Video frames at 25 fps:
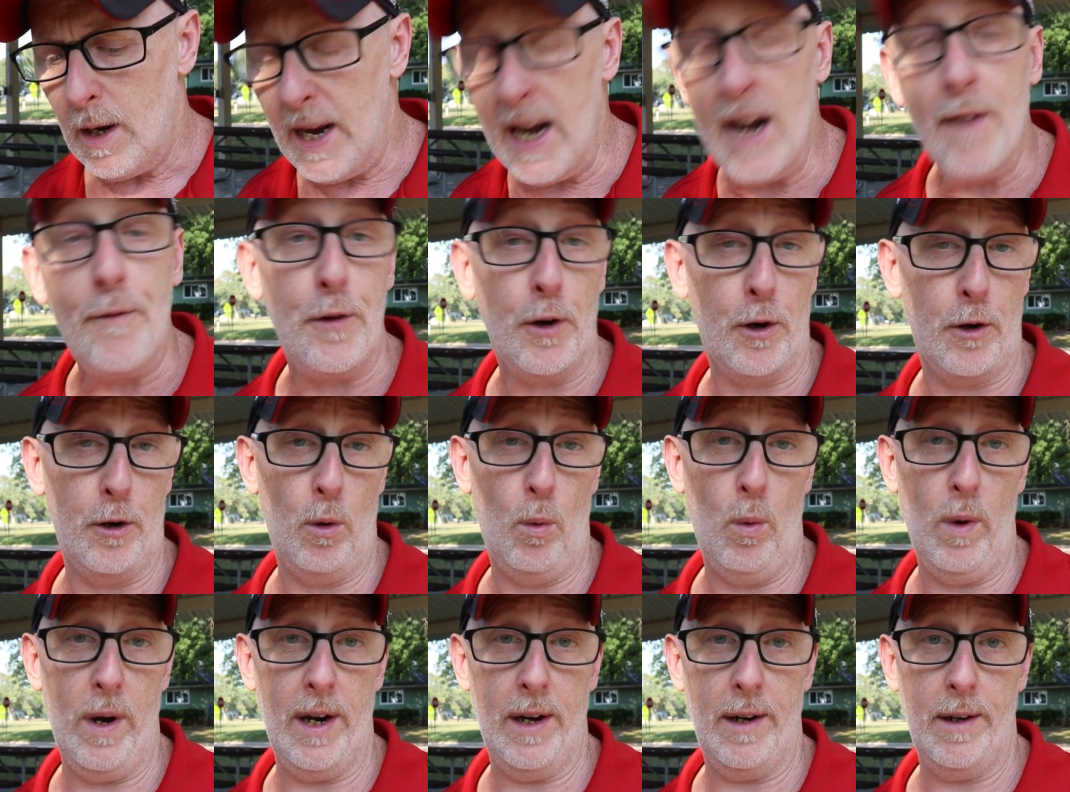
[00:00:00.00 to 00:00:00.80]
if they're
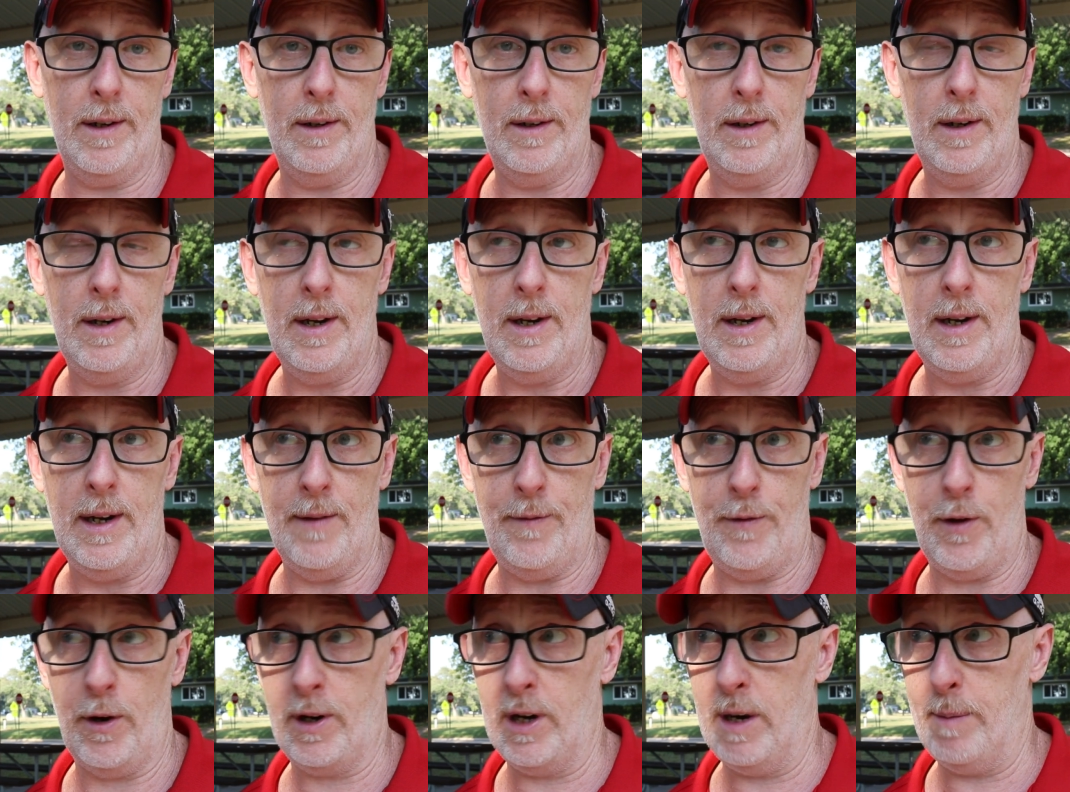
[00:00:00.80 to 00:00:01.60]
going to win.
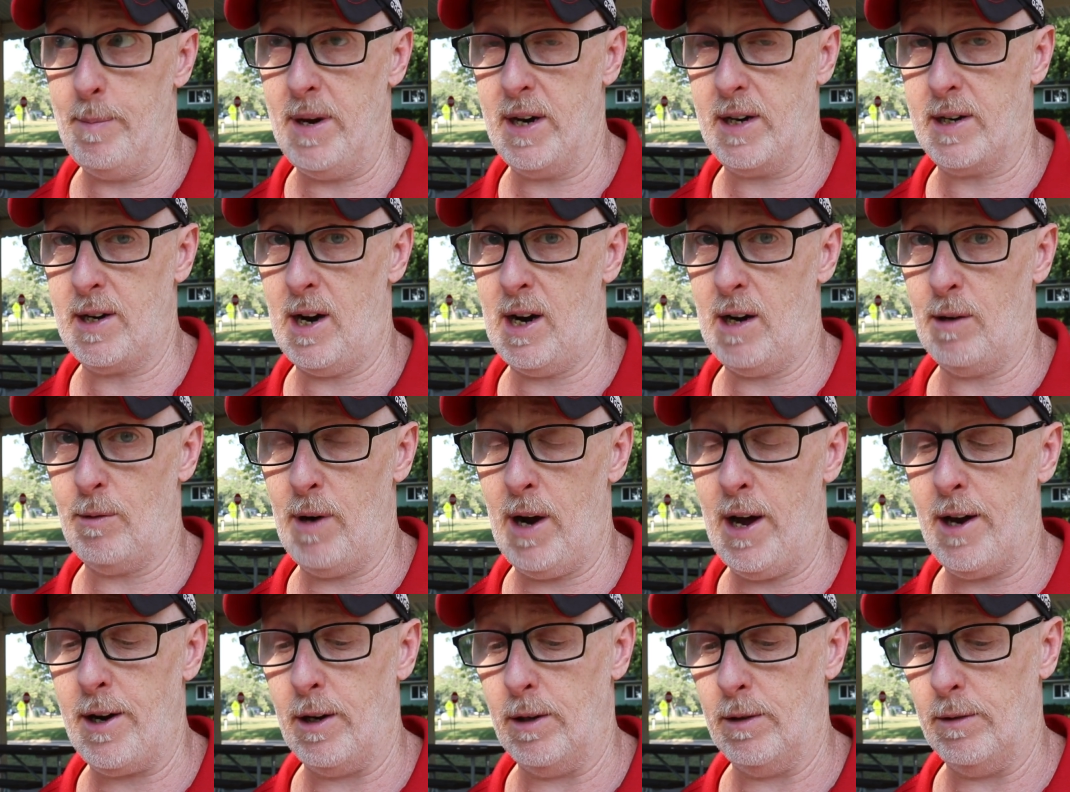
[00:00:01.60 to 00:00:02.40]
If they're going to beat
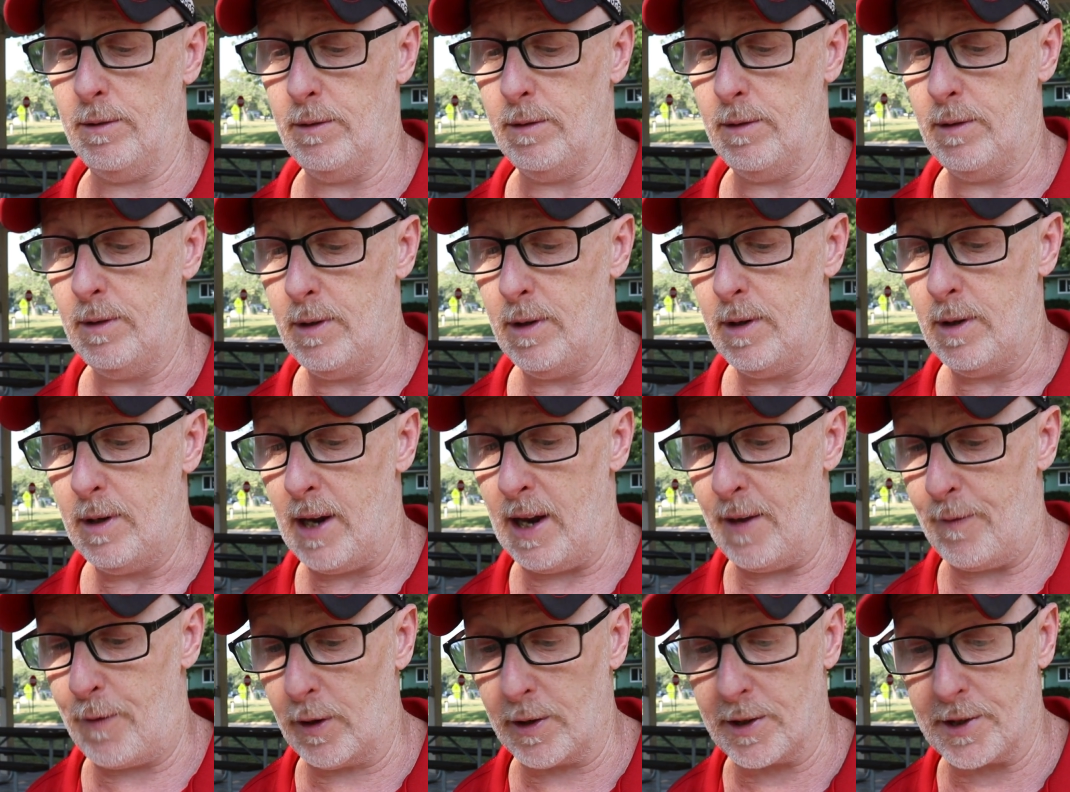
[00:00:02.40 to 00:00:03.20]
Colorado,
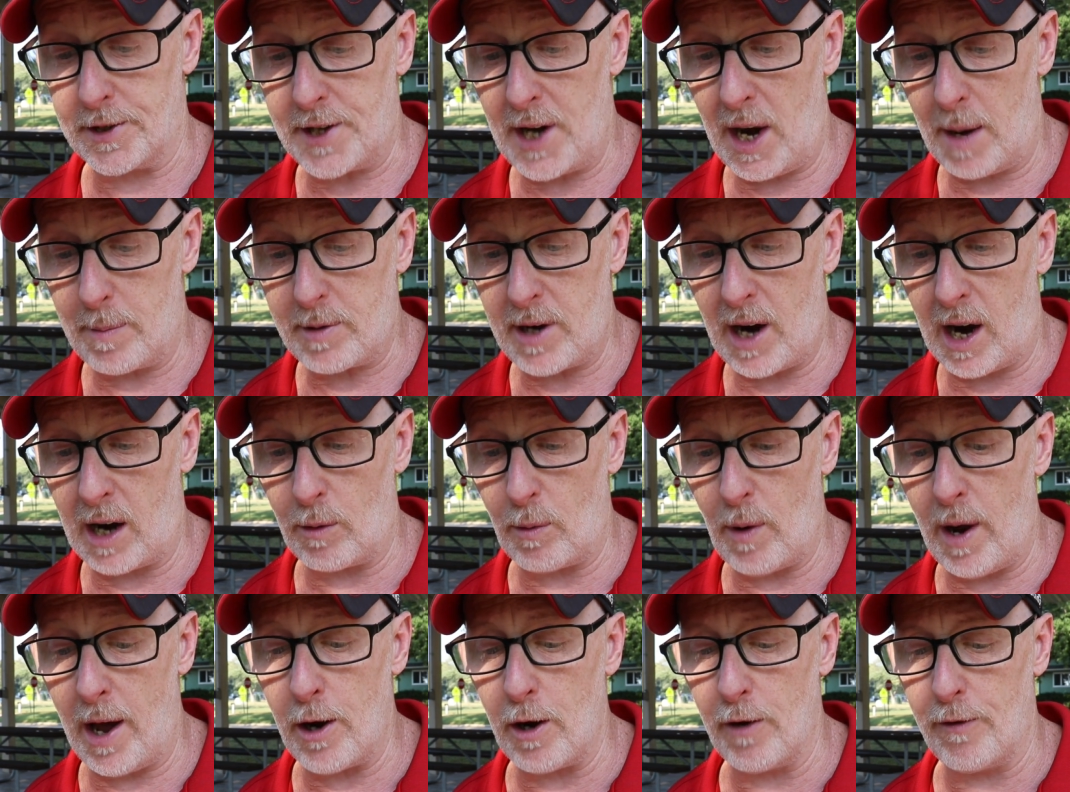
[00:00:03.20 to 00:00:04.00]
if they're going to stop
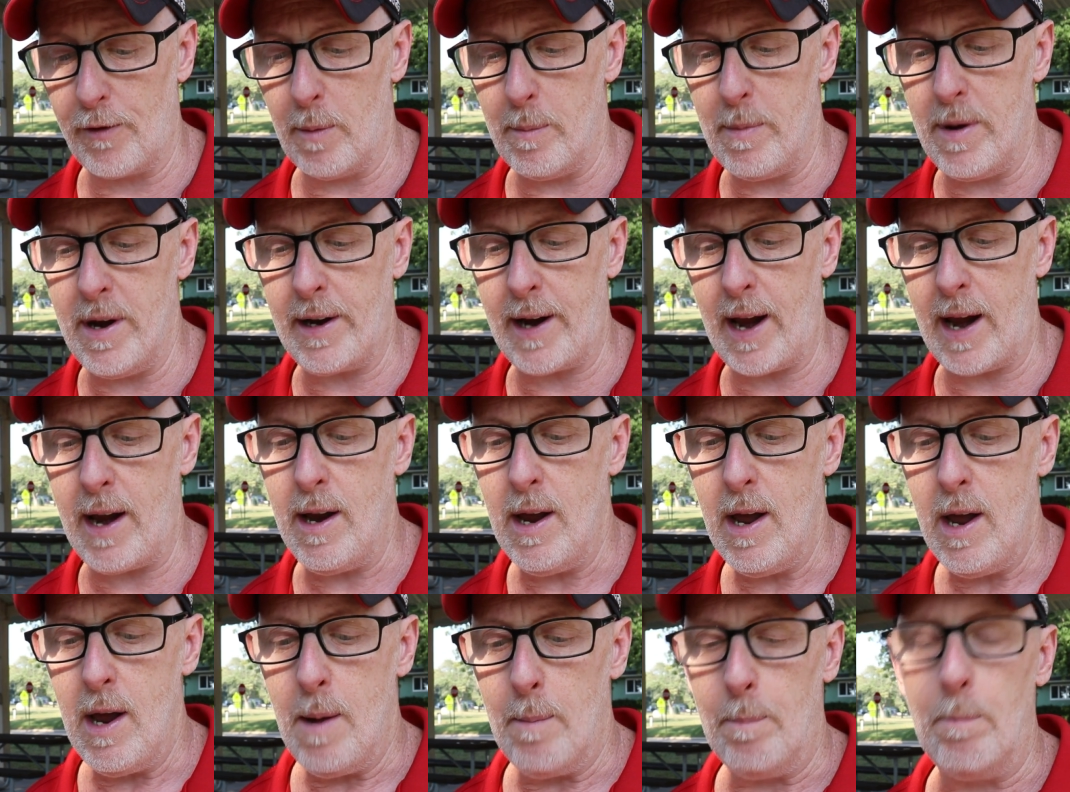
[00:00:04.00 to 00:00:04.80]
Colorado from being a
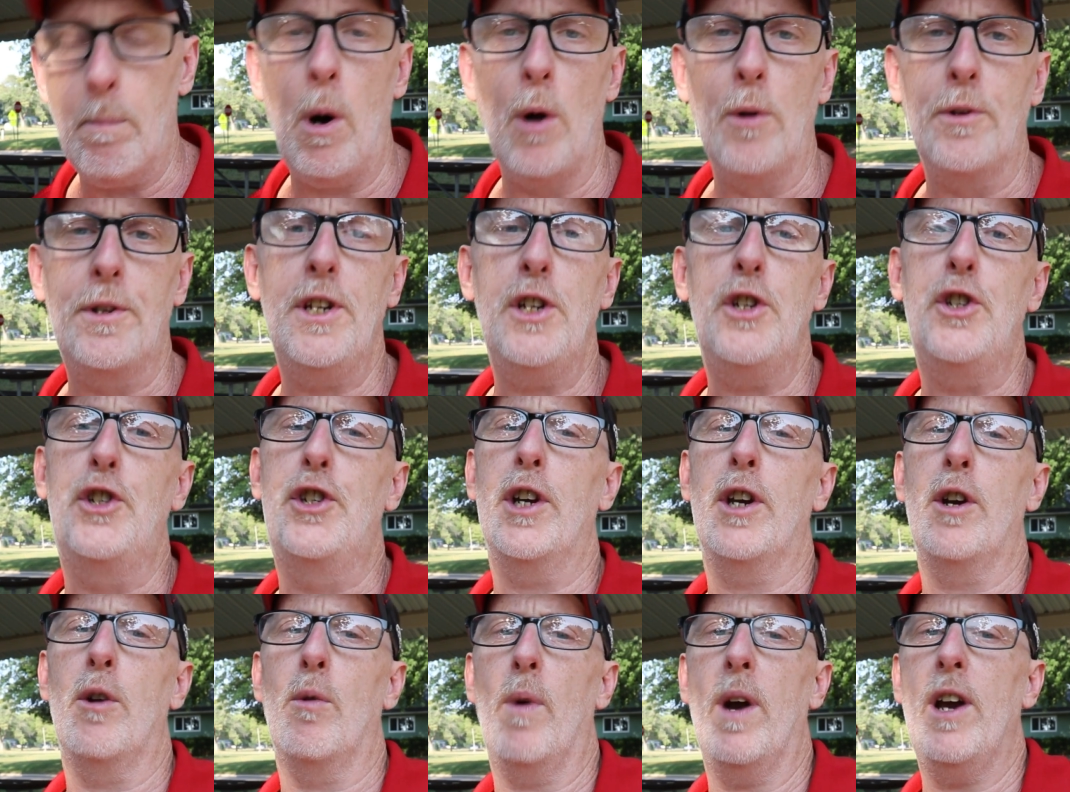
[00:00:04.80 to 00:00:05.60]

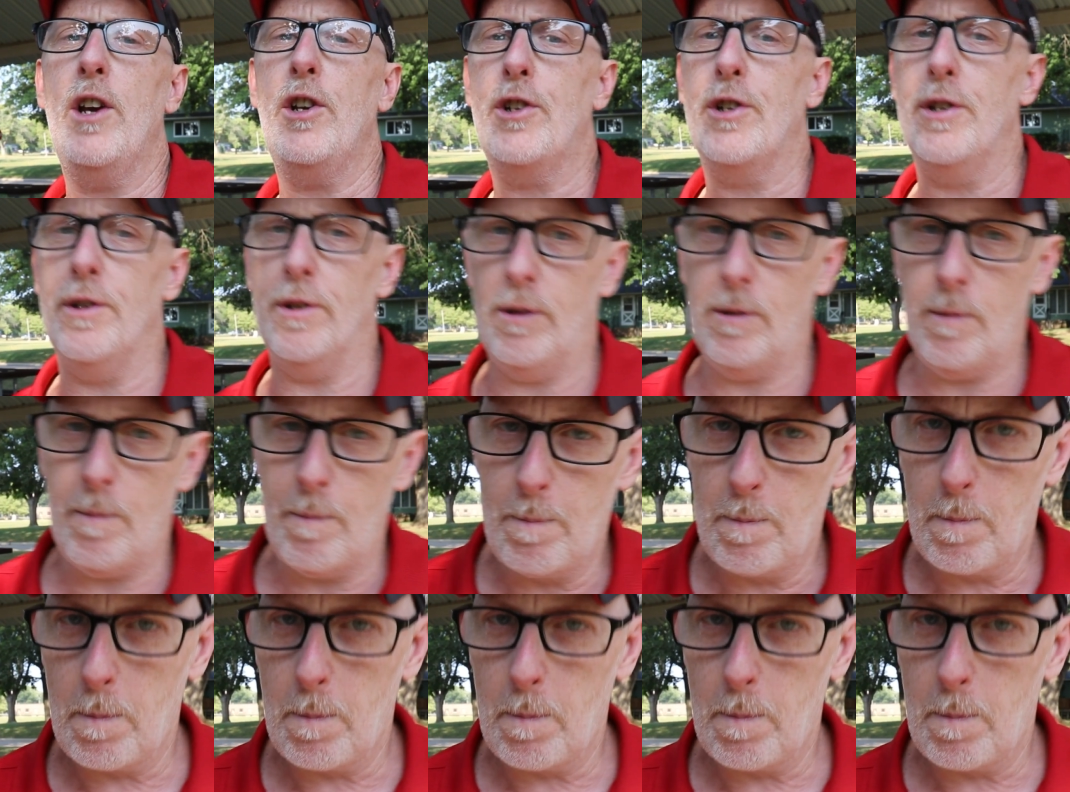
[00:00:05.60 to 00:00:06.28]
multi-generational,